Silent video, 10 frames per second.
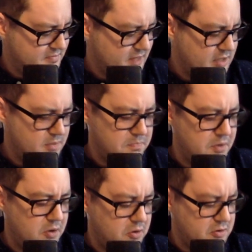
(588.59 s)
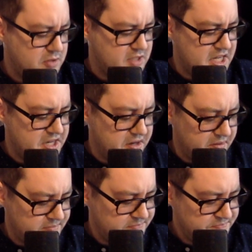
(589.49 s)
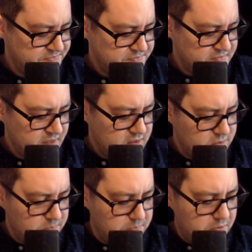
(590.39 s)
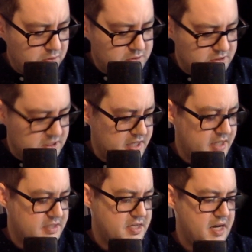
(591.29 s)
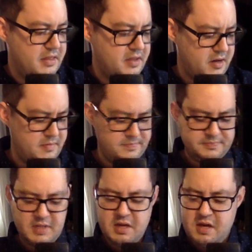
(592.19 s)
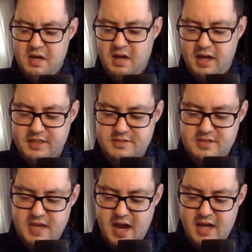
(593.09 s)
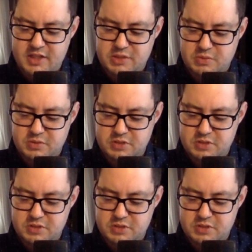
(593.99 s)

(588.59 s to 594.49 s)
it's a bold stink. It's a bold stink it's got there. I can see actual